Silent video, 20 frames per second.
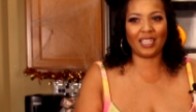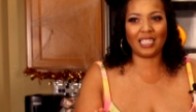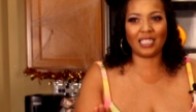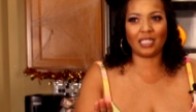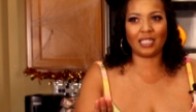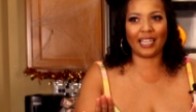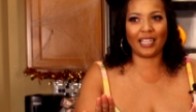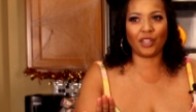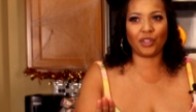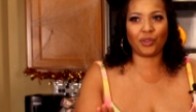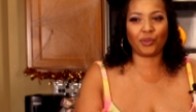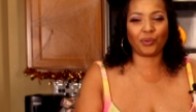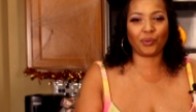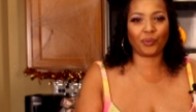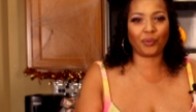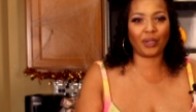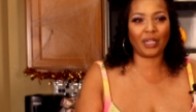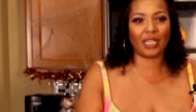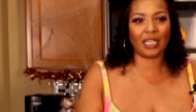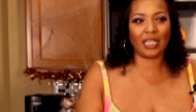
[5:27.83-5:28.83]
think it's like
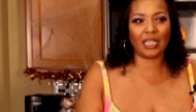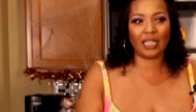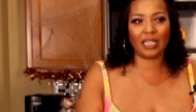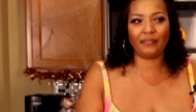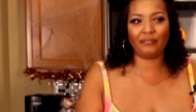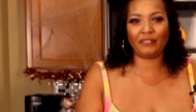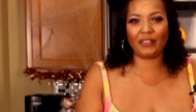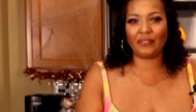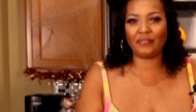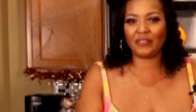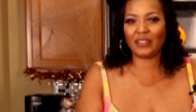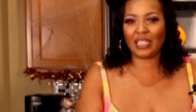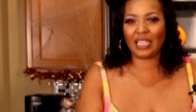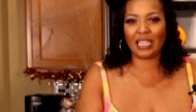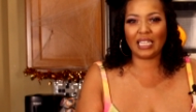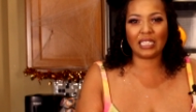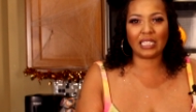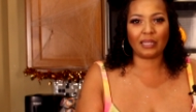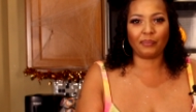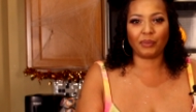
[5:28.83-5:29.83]

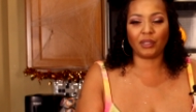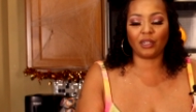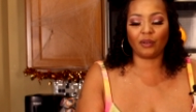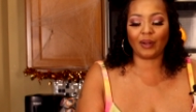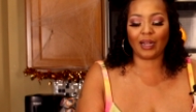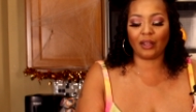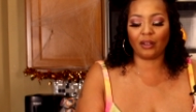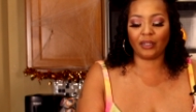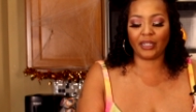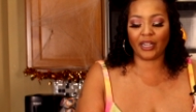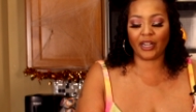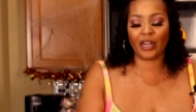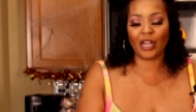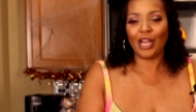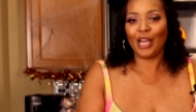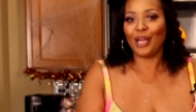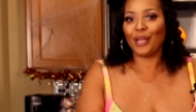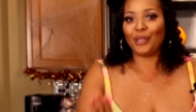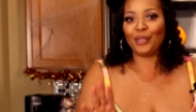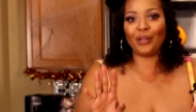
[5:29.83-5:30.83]
315, something around there.
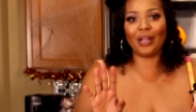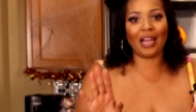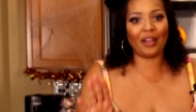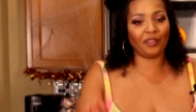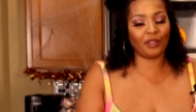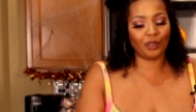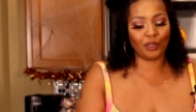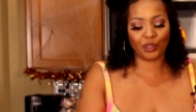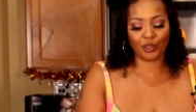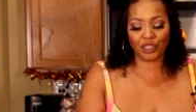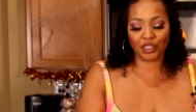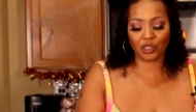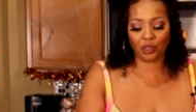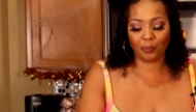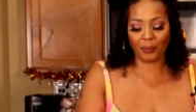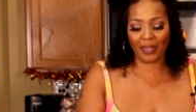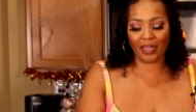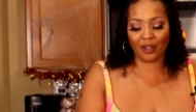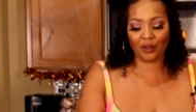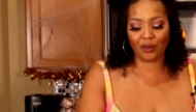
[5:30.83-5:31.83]
You have the
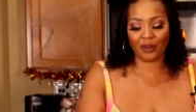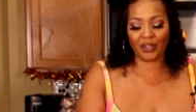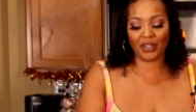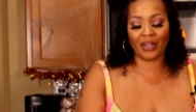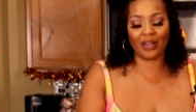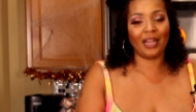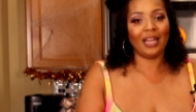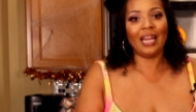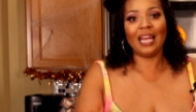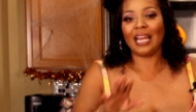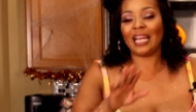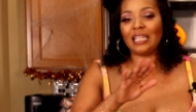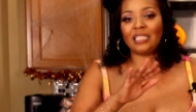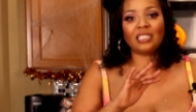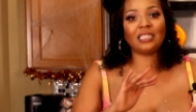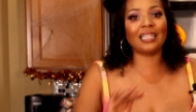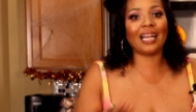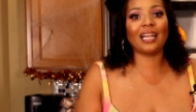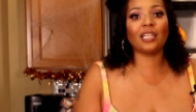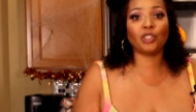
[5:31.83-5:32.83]
nutritional panel on there.
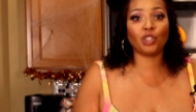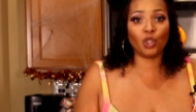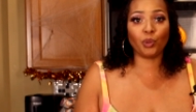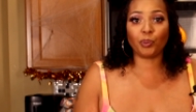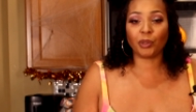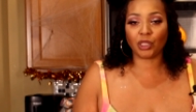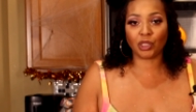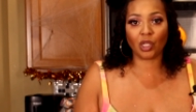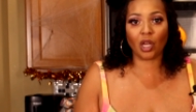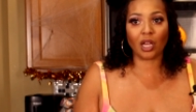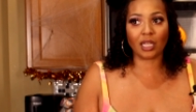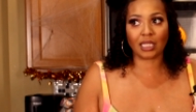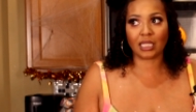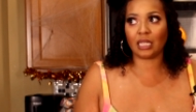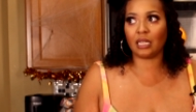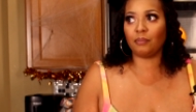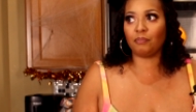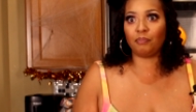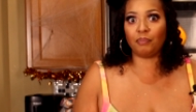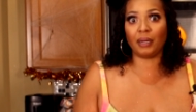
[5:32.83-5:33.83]
It's not super
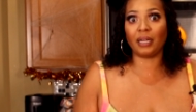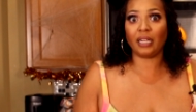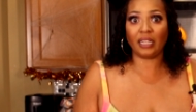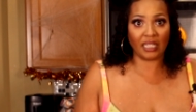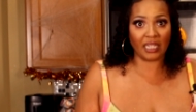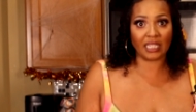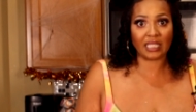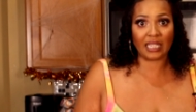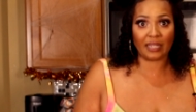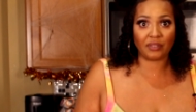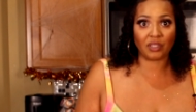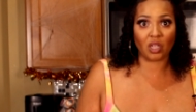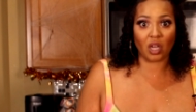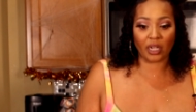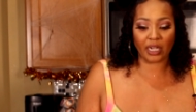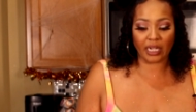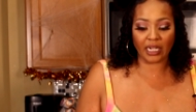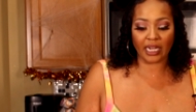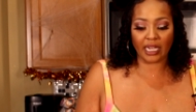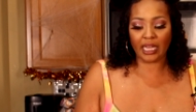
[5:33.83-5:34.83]
salty, but it does have
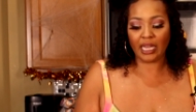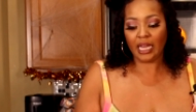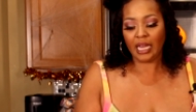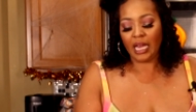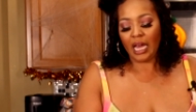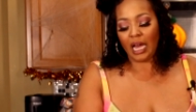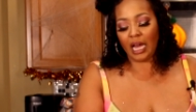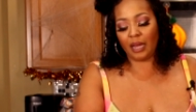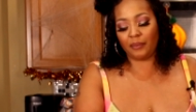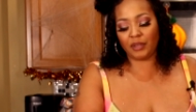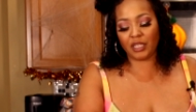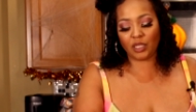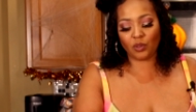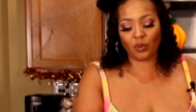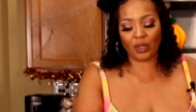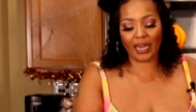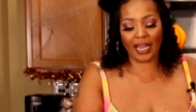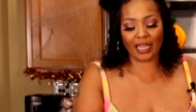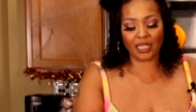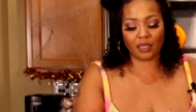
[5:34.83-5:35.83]
salt in it. This
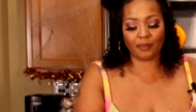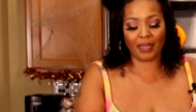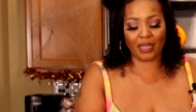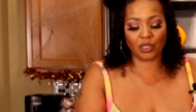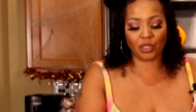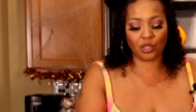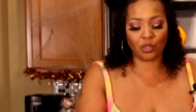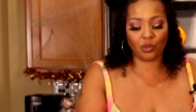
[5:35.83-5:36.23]
one has about